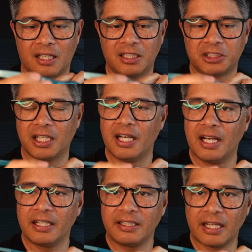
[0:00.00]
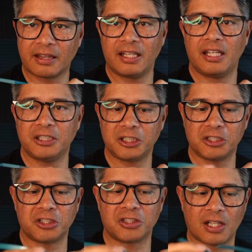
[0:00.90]
touch, yet the
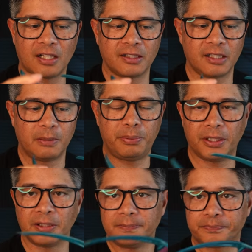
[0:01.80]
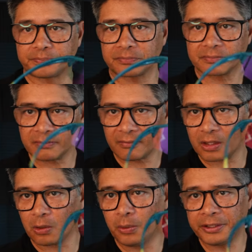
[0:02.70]
hinges are solidly built.
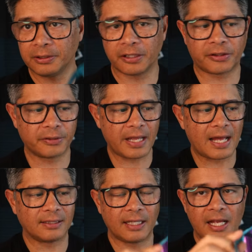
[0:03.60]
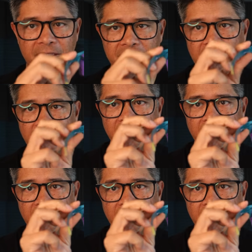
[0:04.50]
When you look through that lens,